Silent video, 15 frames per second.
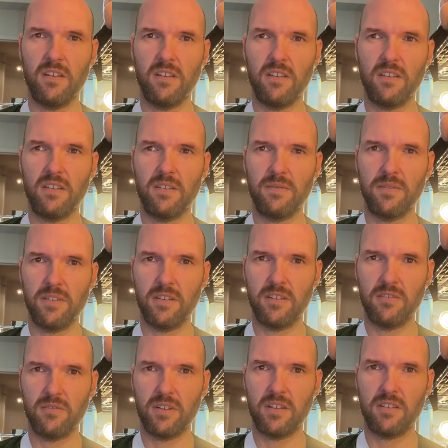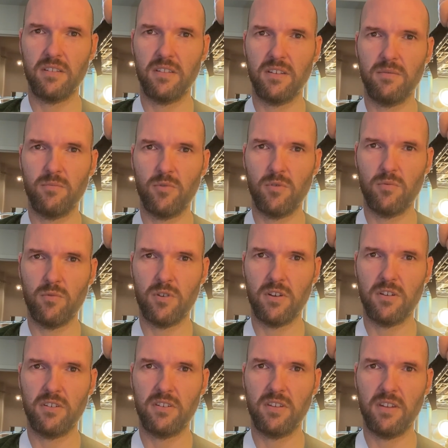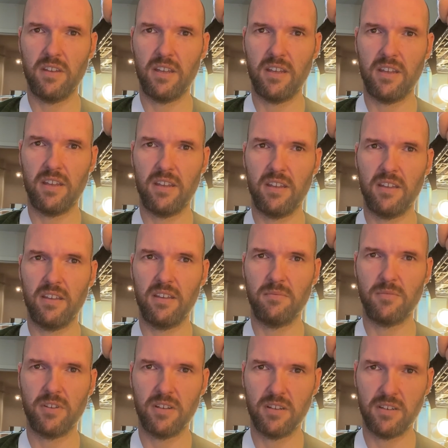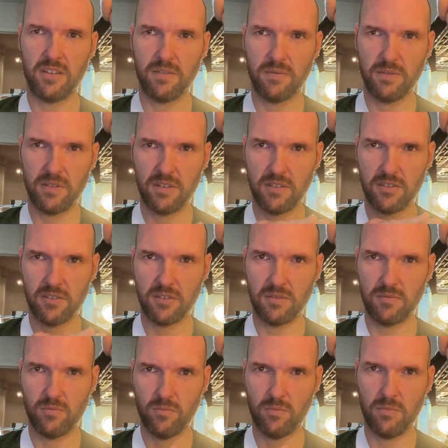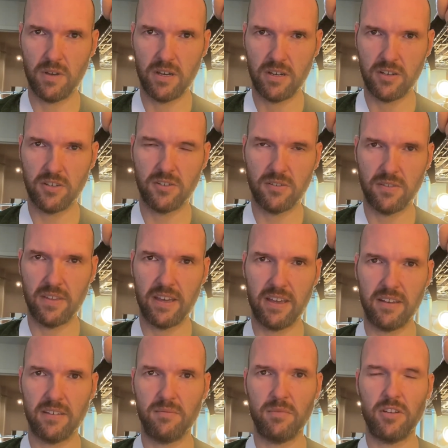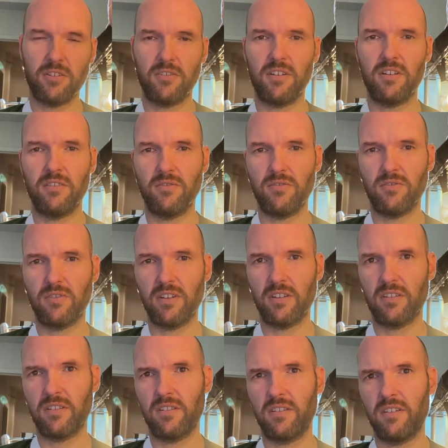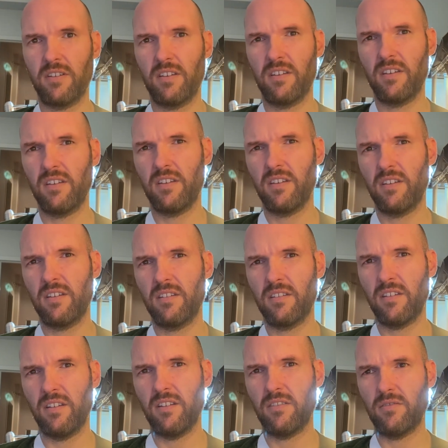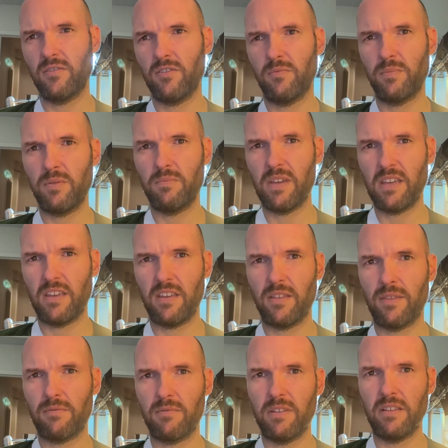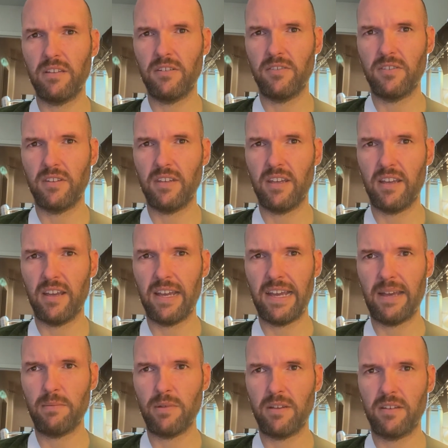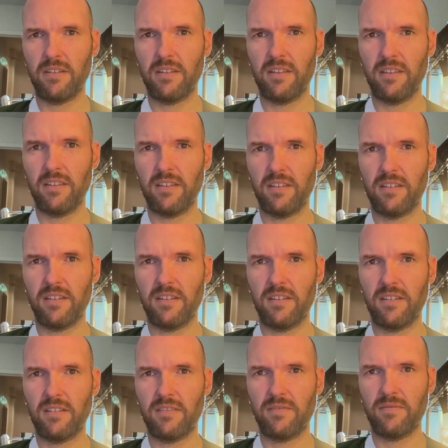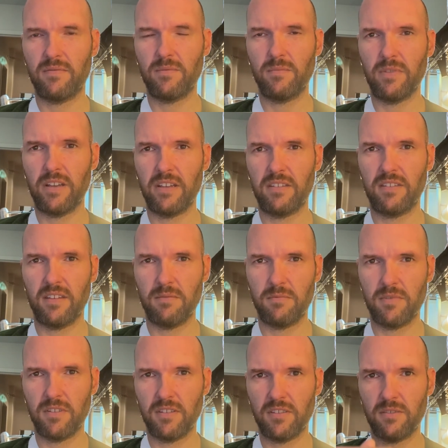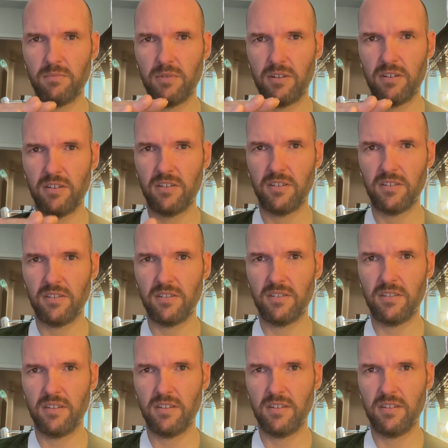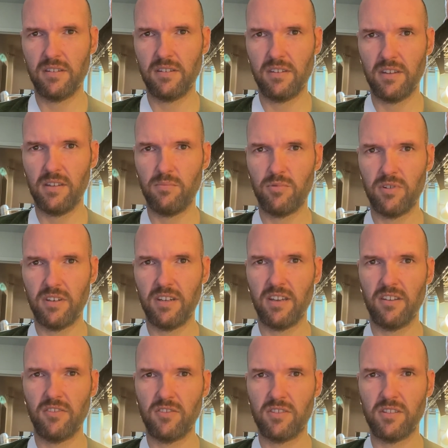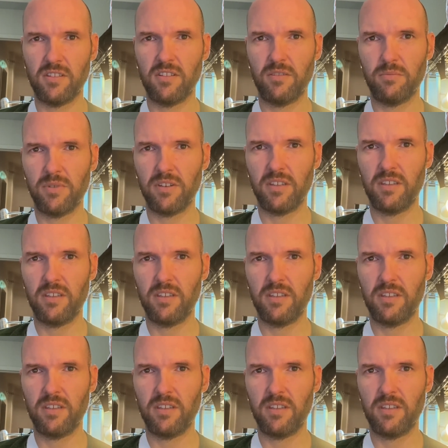Definitely drank a lot more water today. I'm gonna definitely just monitor that to make sure I don't drink, you know, don't be making 3 liters a day a habit. I think from the last time, I think it's better to just taper it down just a little bit.